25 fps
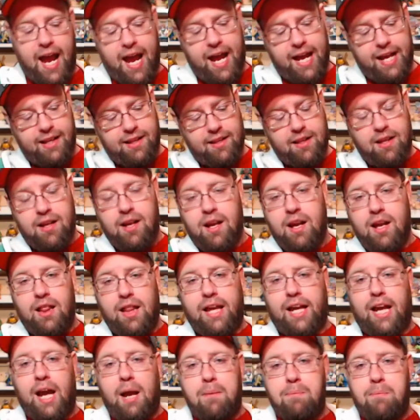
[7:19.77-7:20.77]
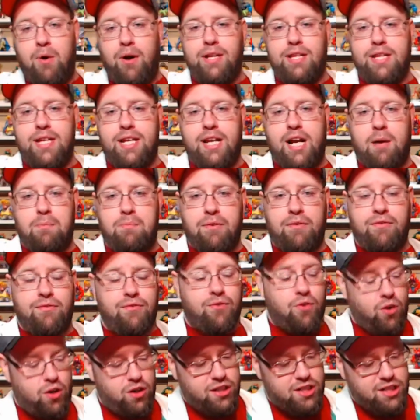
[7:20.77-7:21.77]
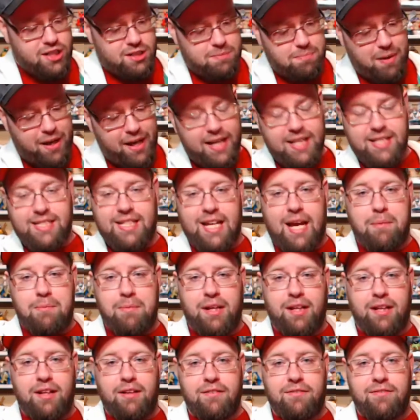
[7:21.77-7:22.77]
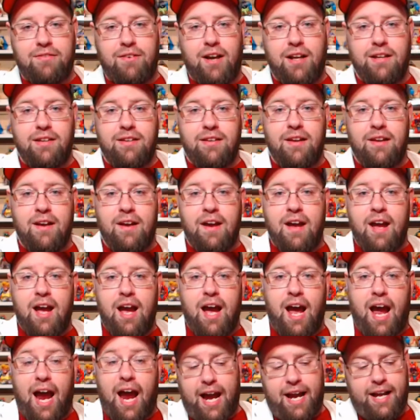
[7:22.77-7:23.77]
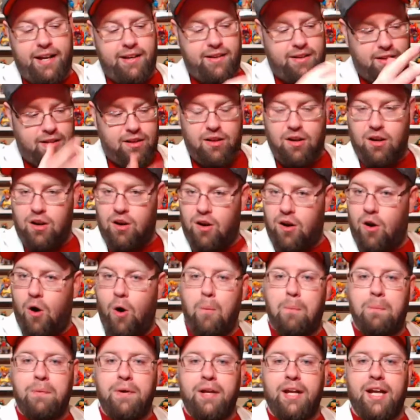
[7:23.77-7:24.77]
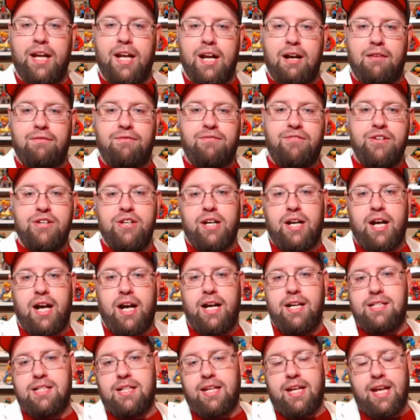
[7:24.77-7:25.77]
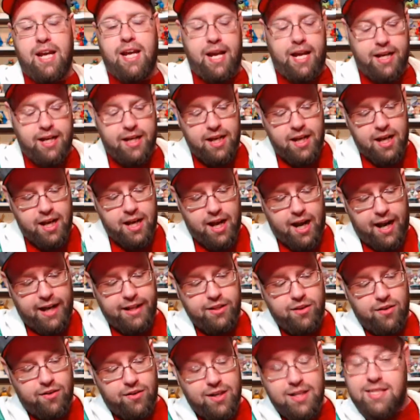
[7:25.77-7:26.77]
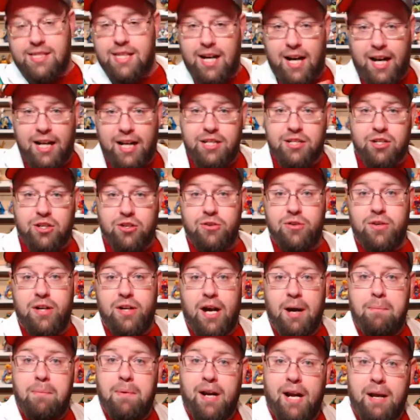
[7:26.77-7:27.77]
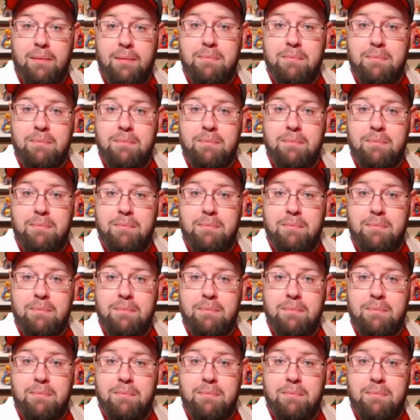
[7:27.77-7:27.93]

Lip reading: And like I pointed out before, just by examining the front and opening it up for you guys again, I noticed that I screwed up and I